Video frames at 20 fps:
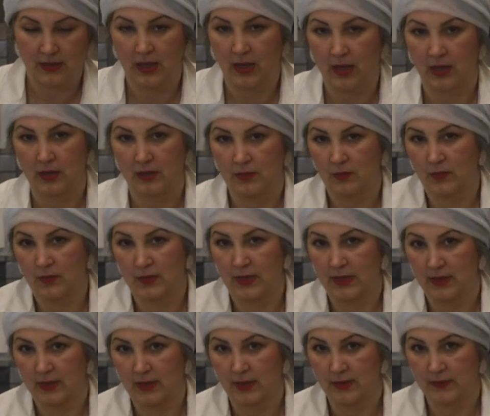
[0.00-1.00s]
thought,
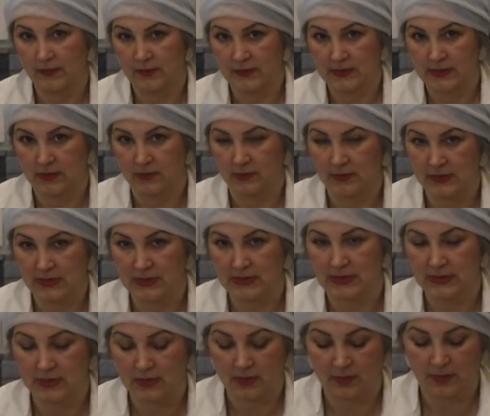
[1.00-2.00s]
why not? So
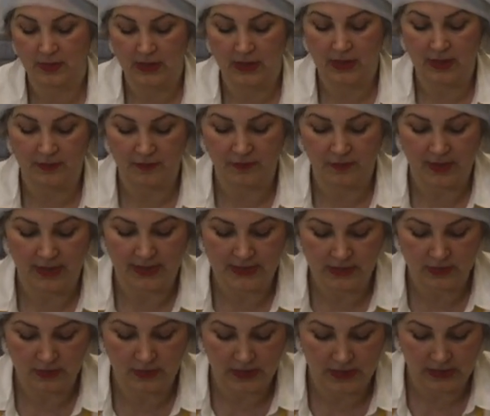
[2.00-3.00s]
this is our beloved
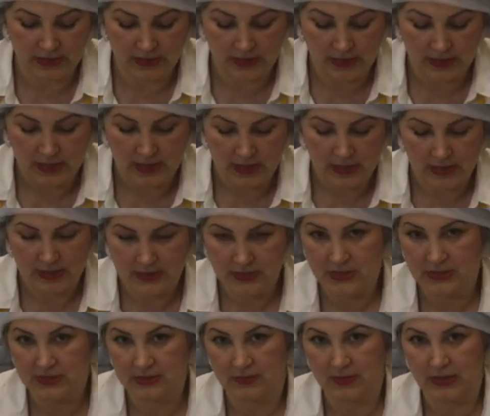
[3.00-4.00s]
rice cookie.
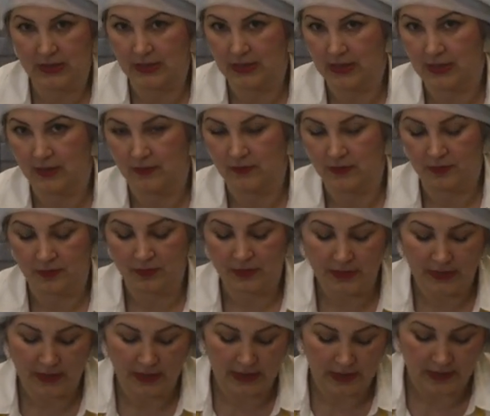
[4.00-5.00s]
Let's just make that even
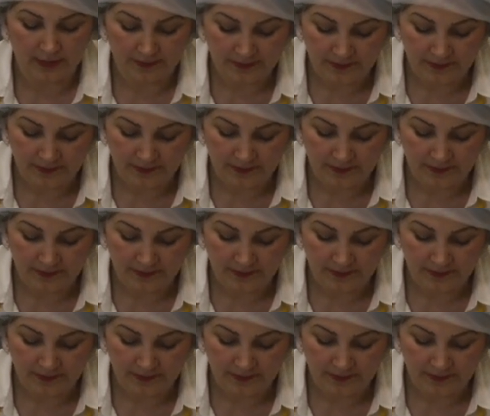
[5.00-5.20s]
prettier.